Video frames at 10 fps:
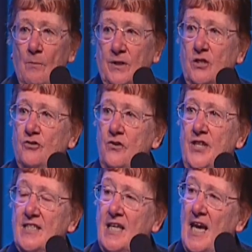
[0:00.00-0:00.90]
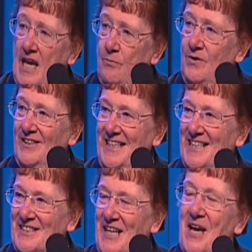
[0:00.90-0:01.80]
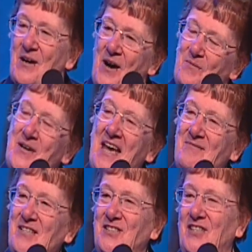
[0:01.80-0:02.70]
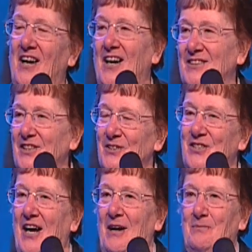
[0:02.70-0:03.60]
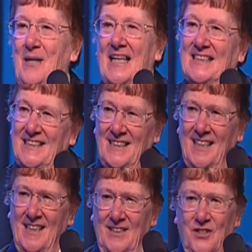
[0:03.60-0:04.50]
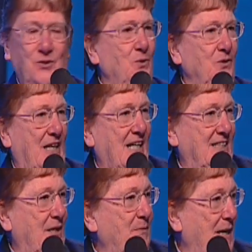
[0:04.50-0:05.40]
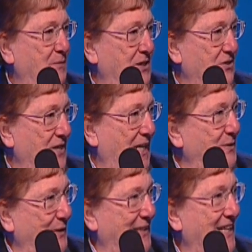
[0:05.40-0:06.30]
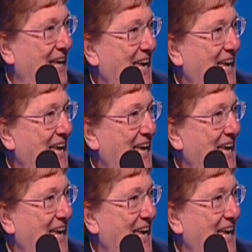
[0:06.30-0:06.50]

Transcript: But the truth is, it really is. We have this uh, little child back in, in the school that I sometimes interact with,